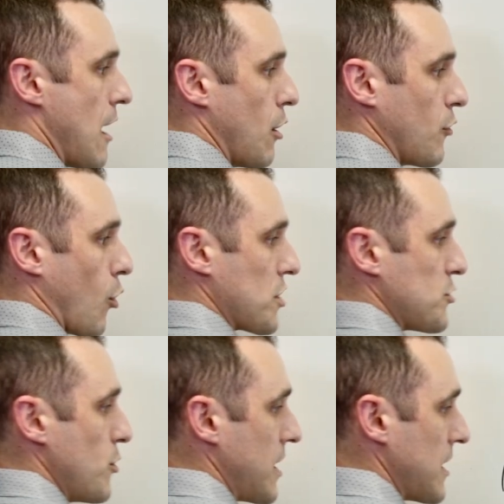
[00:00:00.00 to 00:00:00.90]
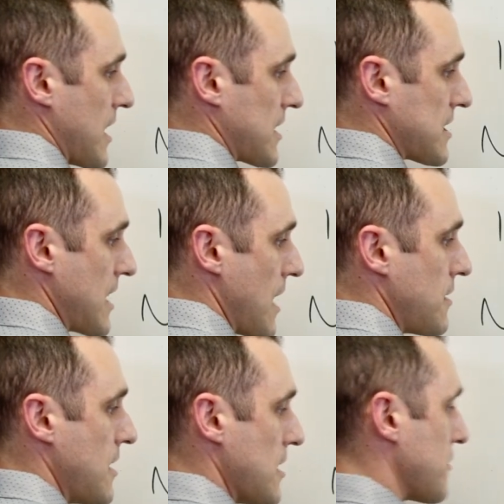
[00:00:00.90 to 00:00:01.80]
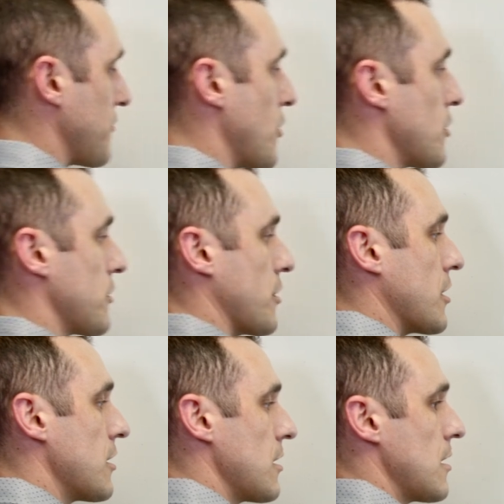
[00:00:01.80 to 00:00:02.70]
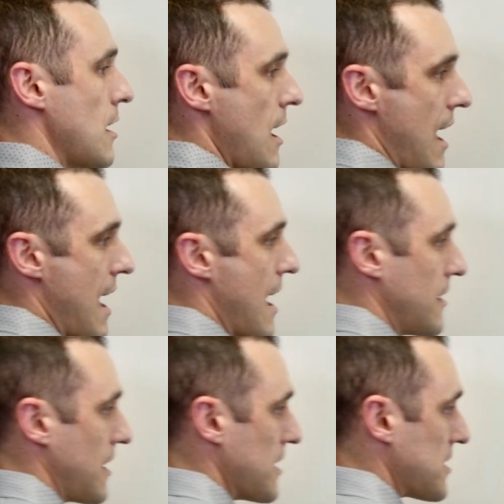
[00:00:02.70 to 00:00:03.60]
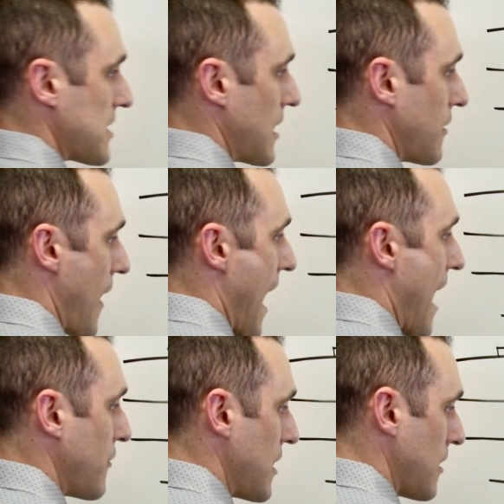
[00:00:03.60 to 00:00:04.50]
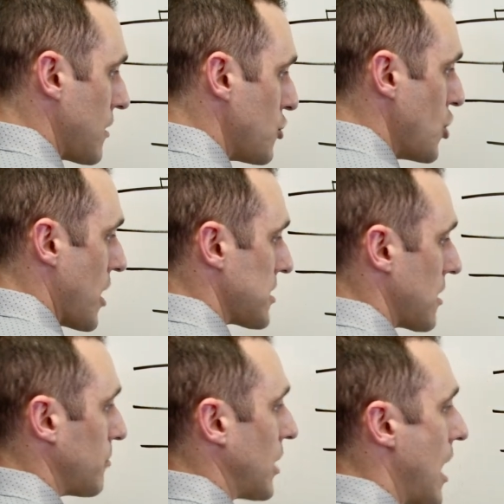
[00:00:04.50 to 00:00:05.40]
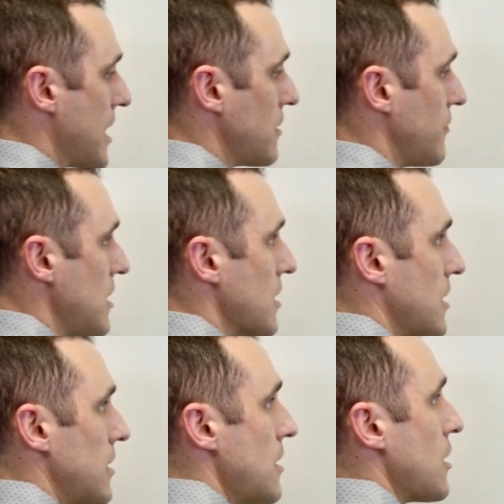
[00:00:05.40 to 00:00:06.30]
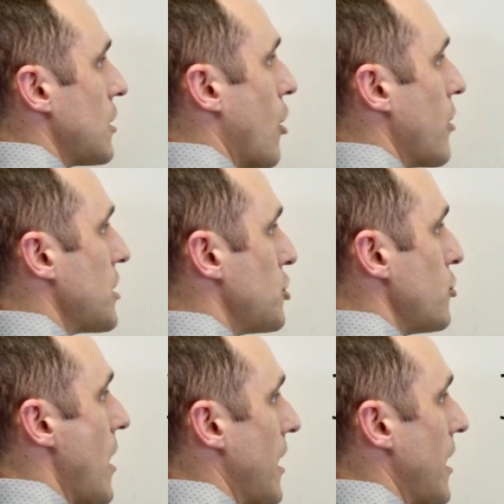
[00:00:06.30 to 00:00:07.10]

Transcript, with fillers: Now, of course, we can extend this further and instead of having just a blind via going to